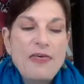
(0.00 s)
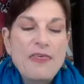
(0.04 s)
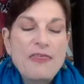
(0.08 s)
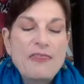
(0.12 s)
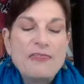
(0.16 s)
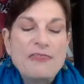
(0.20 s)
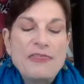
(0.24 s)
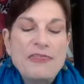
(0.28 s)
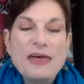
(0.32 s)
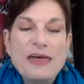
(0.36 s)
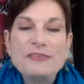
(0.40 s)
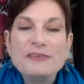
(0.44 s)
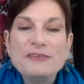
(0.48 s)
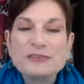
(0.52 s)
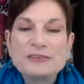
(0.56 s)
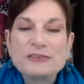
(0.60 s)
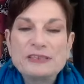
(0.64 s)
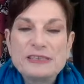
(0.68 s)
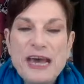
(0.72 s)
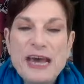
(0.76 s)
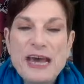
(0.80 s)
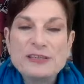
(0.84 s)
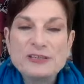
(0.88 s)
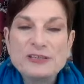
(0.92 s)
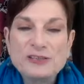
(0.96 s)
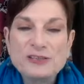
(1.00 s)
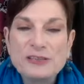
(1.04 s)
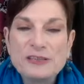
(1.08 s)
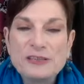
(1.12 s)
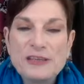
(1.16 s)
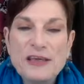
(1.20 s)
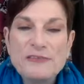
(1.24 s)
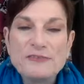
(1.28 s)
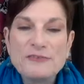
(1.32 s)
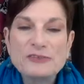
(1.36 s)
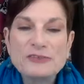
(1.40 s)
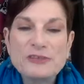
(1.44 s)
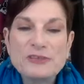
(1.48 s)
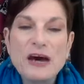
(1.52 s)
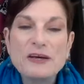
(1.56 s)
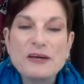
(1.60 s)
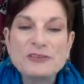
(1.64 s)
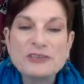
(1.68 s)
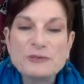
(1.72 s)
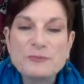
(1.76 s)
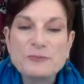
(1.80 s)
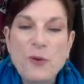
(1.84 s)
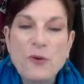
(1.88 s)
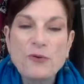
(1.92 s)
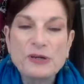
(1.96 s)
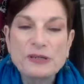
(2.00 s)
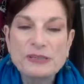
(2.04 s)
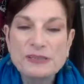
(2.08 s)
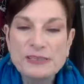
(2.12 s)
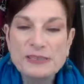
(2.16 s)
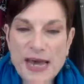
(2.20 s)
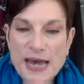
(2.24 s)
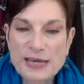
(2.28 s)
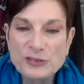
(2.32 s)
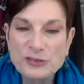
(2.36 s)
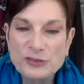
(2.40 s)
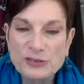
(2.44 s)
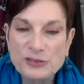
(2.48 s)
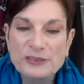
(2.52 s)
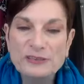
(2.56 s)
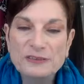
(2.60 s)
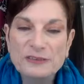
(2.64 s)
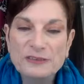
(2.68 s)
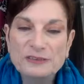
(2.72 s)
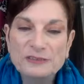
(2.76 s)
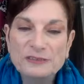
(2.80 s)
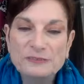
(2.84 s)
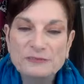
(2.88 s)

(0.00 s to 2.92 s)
then there's tension, then there's unspoken tension.